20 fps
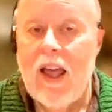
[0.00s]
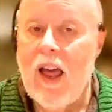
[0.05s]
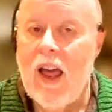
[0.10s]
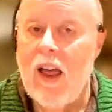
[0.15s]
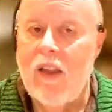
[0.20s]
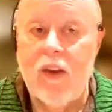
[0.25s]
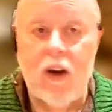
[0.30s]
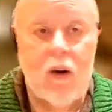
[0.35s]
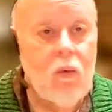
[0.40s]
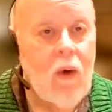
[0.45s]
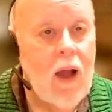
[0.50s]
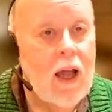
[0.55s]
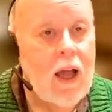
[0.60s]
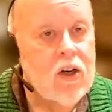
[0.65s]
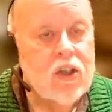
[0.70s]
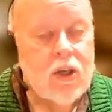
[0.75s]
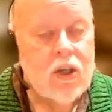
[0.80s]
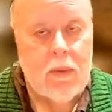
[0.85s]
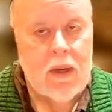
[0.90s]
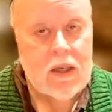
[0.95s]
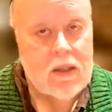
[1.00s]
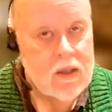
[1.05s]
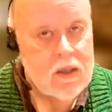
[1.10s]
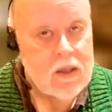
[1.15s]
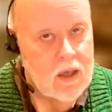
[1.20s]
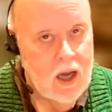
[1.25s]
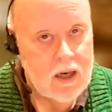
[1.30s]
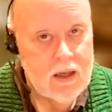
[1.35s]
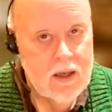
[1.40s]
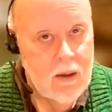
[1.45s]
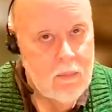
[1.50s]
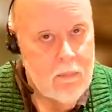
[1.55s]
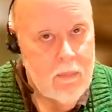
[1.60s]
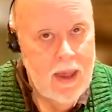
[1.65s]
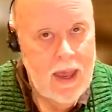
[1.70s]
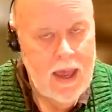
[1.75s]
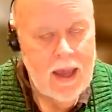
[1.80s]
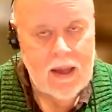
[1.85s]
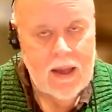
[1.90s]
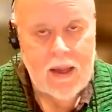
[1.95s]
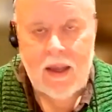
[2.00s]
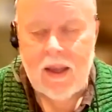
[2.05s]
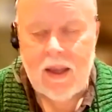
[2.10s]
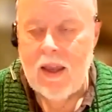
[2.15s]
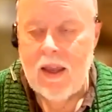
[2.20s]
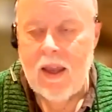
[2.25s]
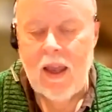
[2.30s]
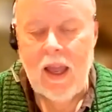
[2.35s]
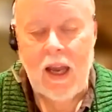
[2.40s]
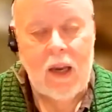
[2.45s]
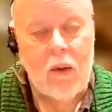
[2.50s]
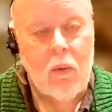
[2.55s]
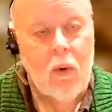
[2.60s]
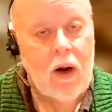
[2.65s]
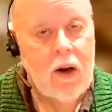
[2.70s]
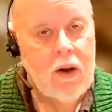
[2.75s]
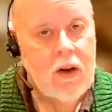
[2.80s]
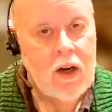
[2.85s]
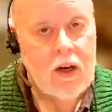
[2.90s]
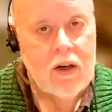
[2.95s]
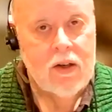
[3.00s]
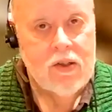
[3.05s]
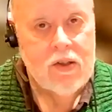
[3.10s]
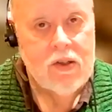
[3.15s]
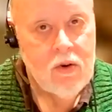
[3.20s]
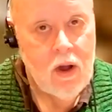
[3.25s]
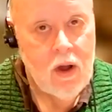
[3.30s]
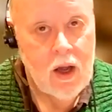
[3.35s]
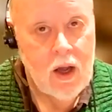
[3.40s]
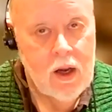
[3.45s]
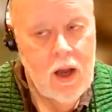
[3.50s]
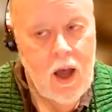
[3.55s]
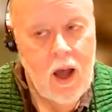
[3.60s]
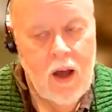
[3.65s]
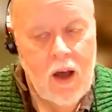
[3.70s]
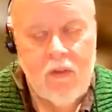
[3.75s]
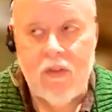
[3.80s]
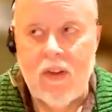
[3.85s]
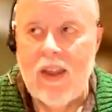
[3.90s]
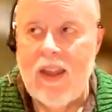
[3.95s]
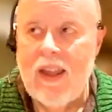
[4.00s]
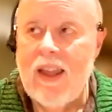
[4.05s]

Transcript: and their ridership has not come back anywhere near strong enough.